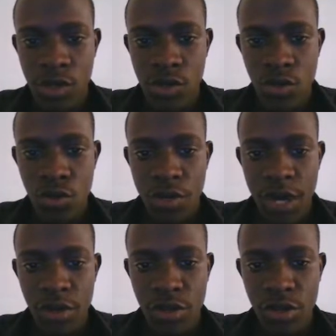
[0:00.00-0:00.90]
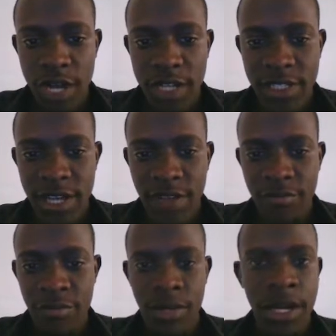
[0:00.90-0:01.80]
So we can also add
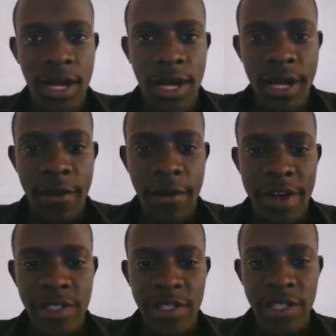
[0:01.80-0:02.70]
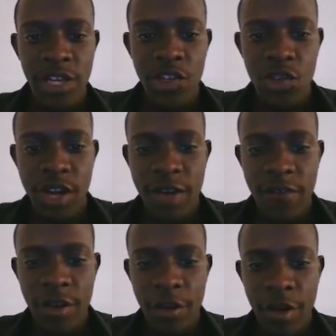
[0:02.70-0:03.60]
some uh, errors in case you have
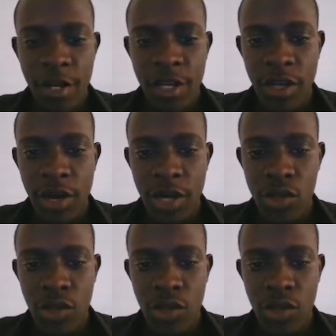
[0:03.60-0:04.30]
er any errors.